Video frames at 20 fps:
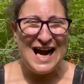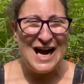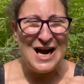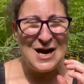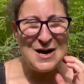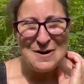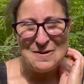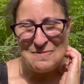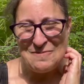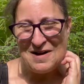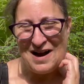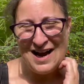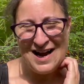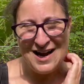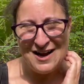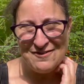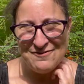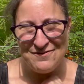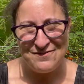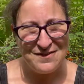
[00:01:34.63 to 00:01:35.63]
I
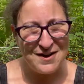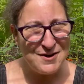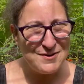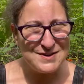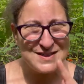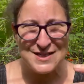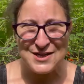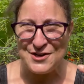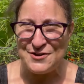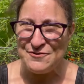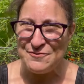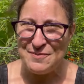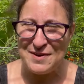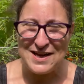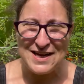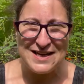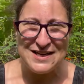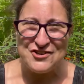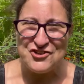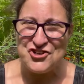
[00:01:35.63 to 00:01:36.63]
have folks who've
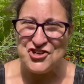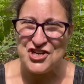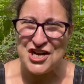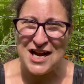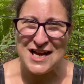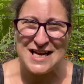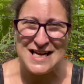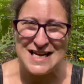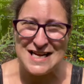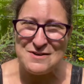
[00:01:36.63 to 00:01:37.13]
been checking